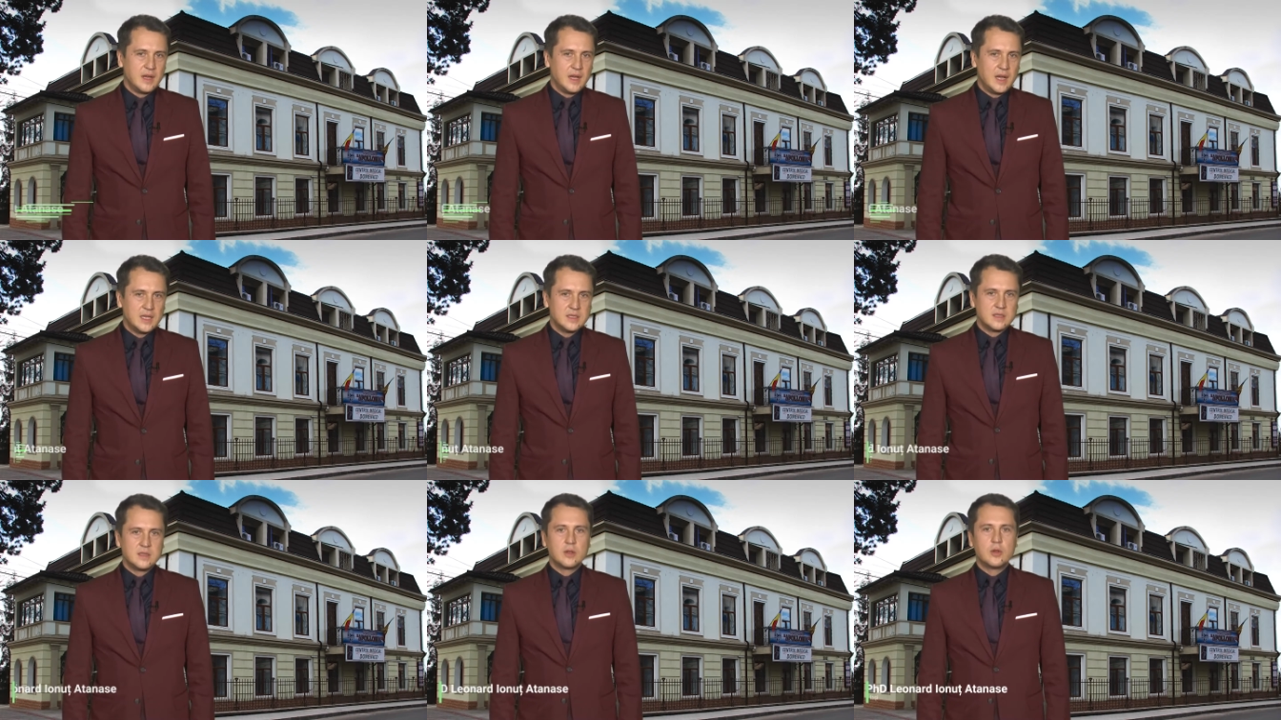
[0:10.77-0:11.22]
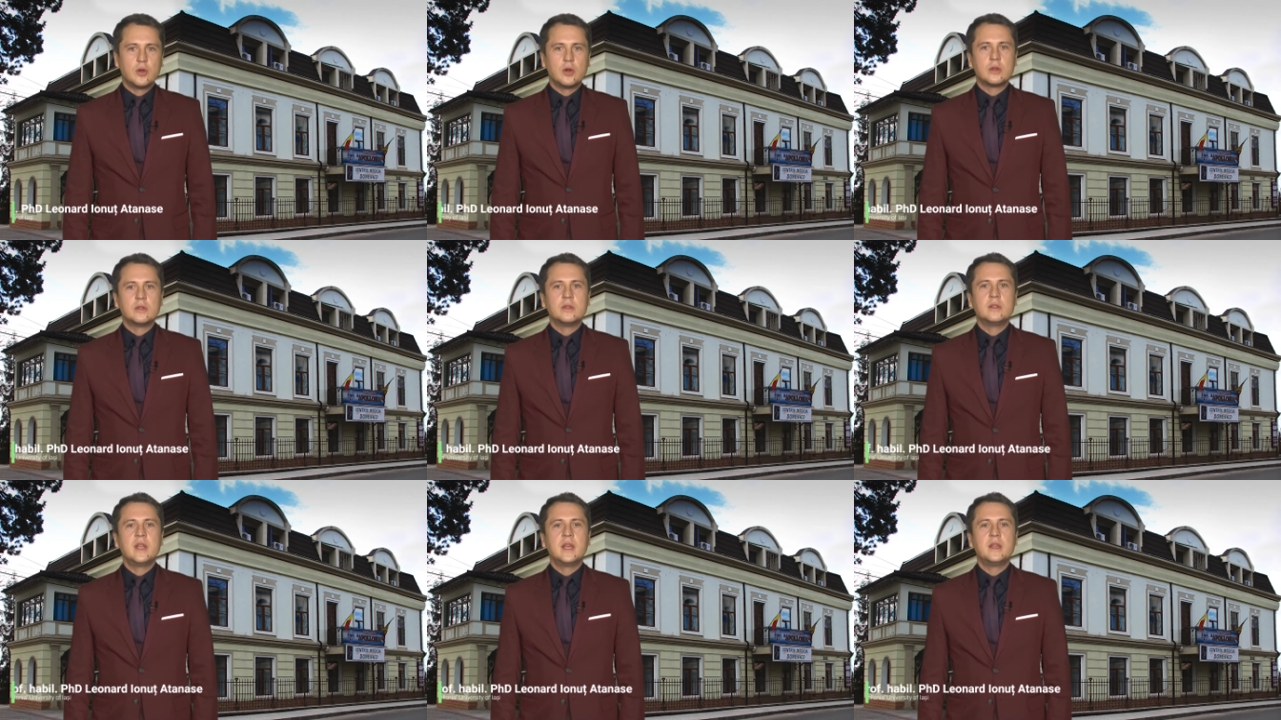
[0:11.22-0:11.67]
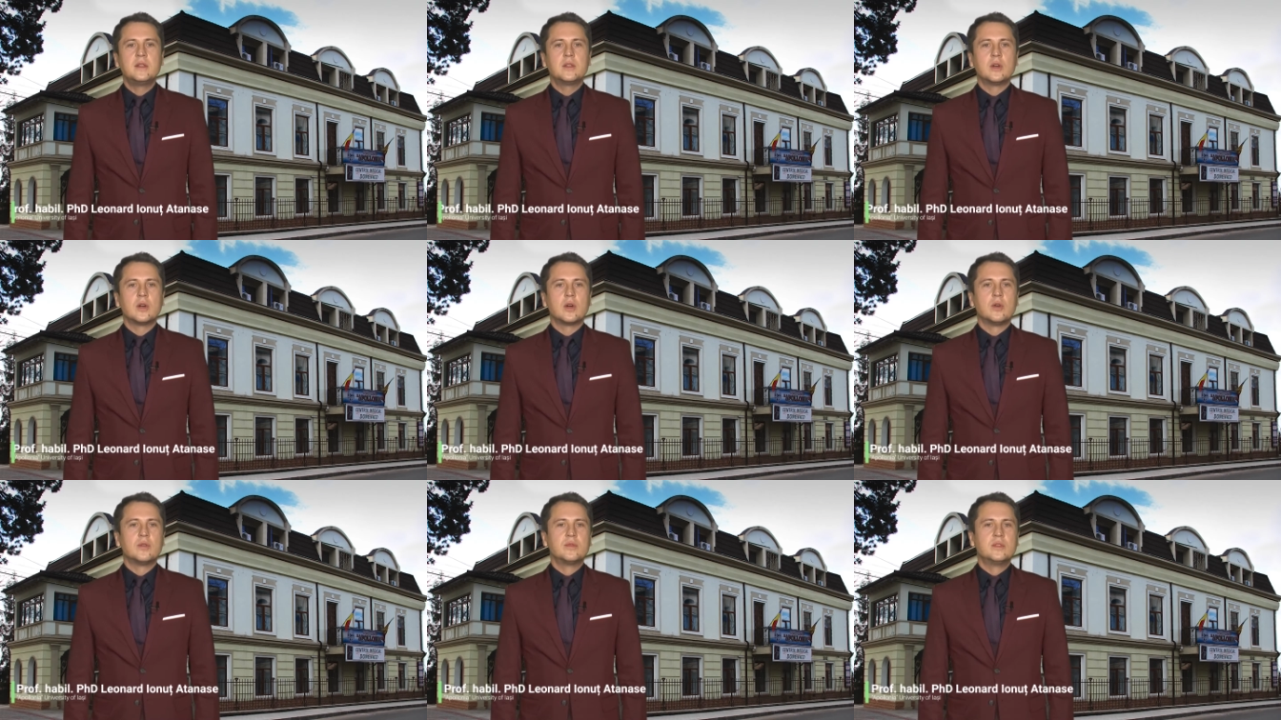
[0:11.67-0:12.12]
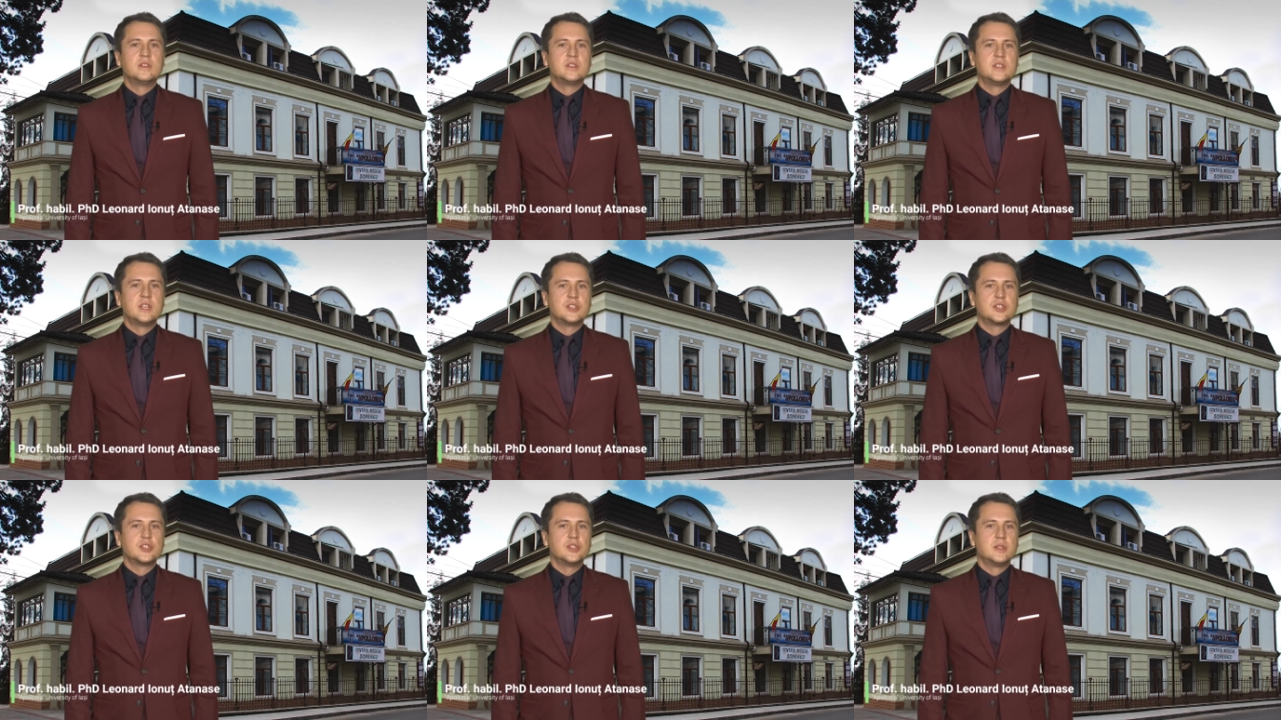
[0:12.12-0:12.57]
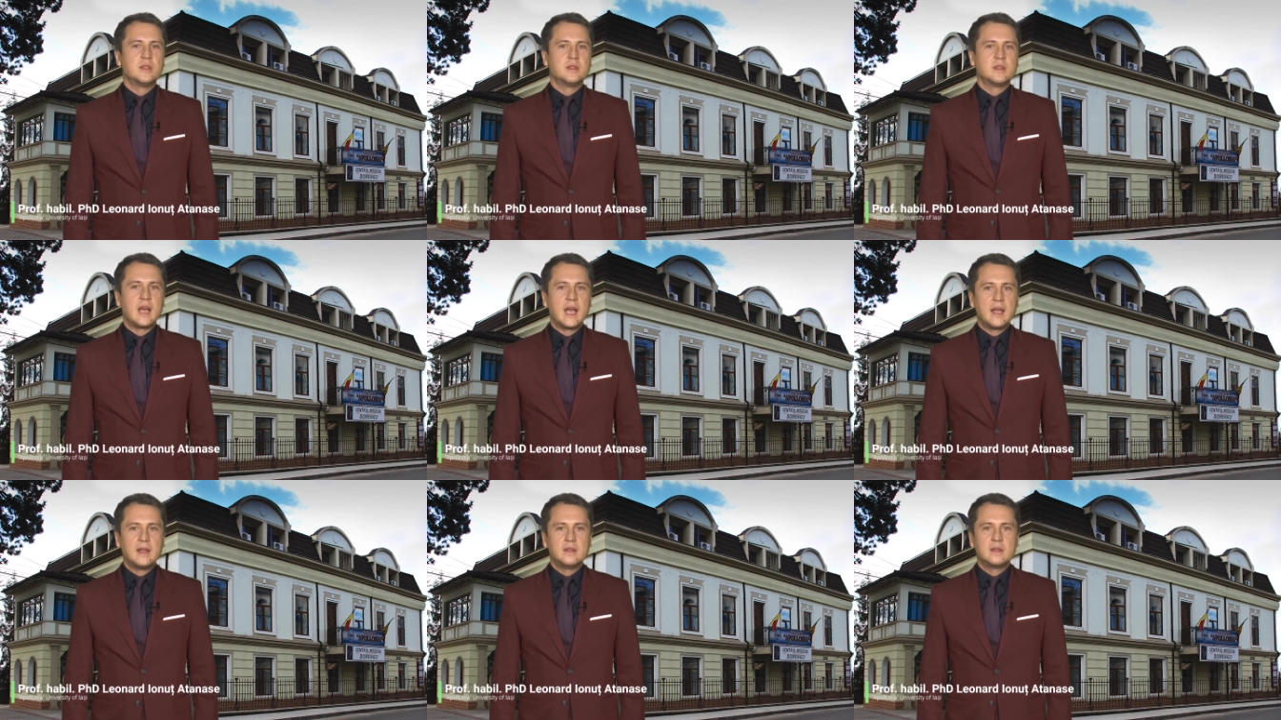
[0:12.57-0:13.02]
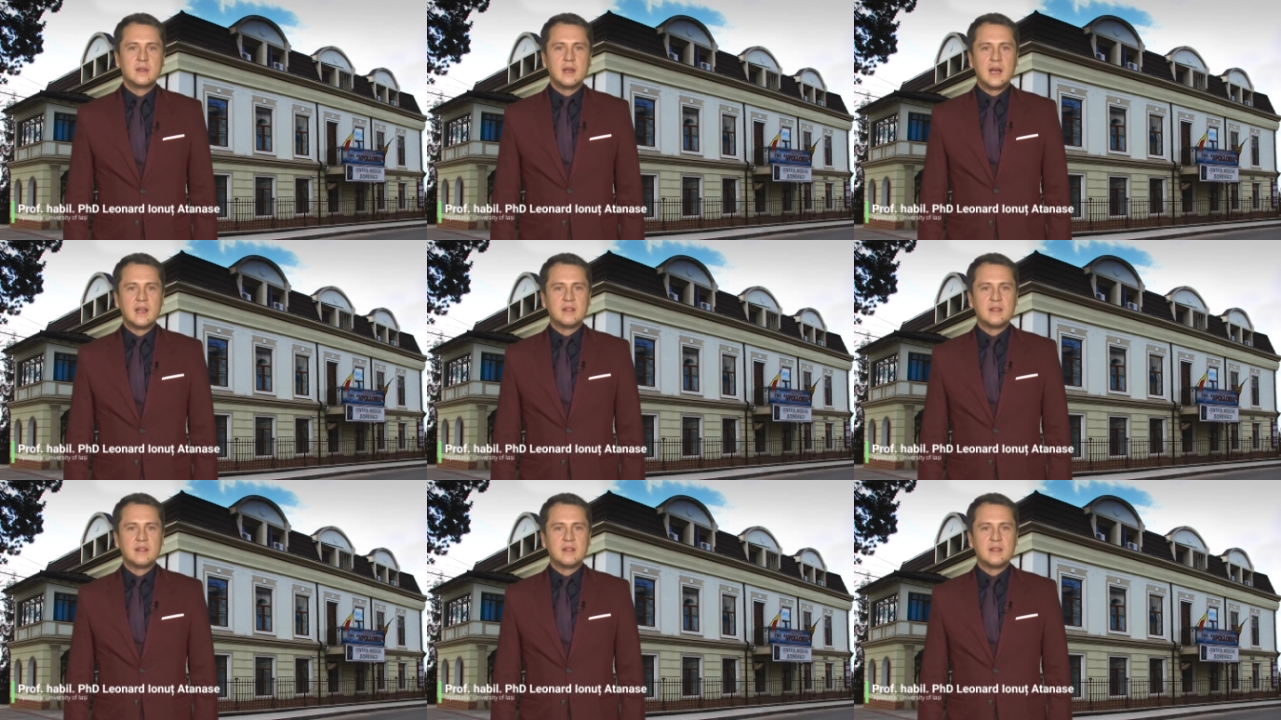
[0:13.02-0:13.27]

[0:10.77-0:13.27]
As the coordinator of the session entitled